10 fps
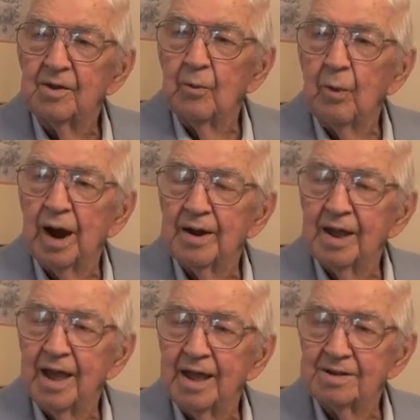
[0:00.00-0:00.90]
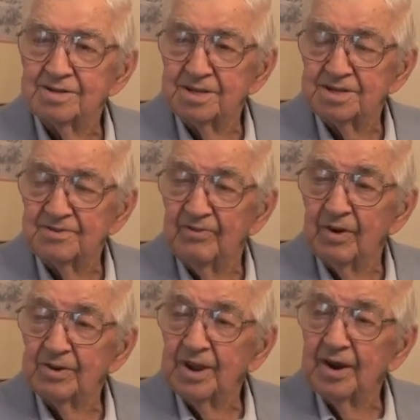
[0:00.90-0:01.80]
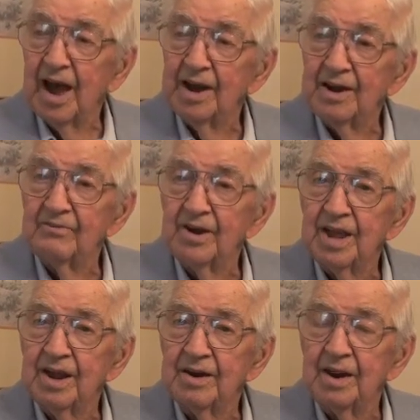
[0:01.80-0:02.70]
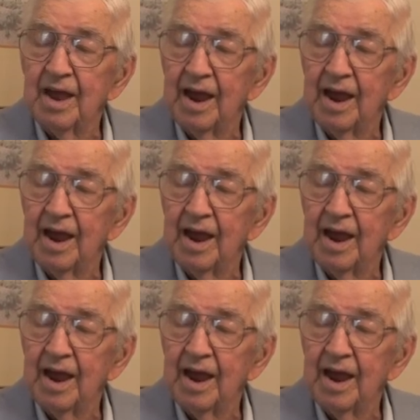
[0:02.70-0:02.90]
you know what? As a civilian, I never did.